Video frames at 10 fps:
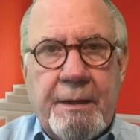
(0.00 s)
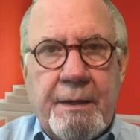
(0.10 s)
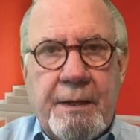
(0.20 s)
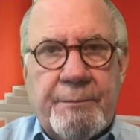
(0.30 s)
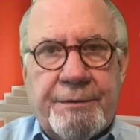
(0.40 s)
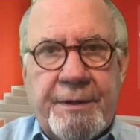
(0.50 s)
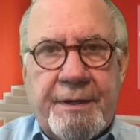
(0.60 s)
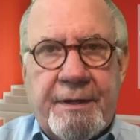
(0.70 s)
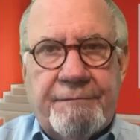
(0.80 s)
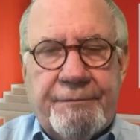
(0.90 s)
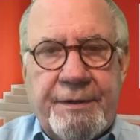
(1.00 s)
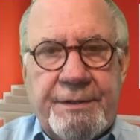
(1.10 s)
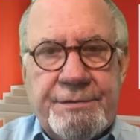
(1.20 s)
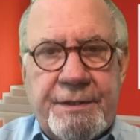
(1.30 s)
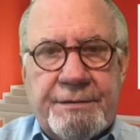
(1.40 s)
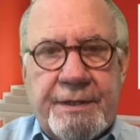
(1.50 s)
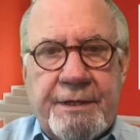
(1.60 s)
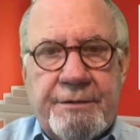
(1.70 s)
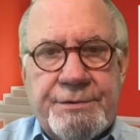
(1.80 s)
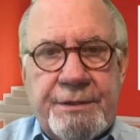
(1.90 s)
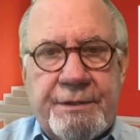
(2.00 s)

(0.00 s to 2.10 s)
And we thank our friends at the Energy